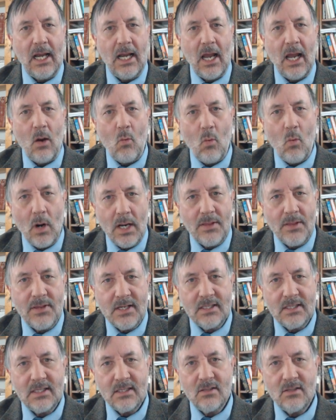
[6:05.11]
Now, one of the
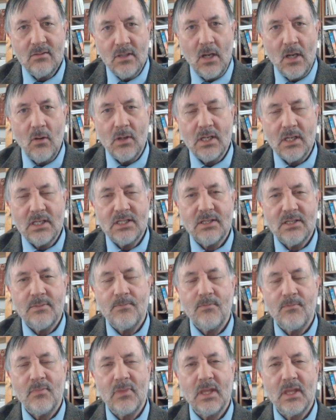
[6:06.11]
things that you'll notice
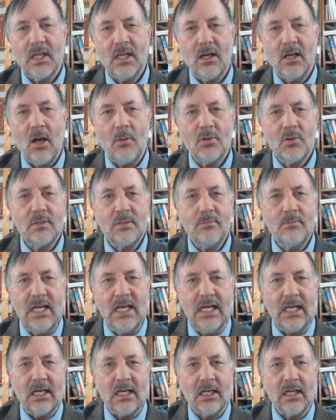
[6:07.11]
almost
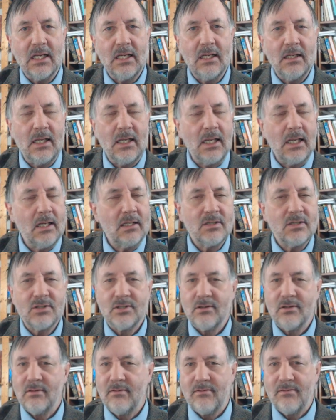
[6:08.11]
immediately, and the
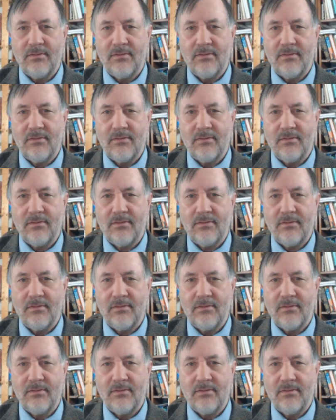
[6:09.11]
English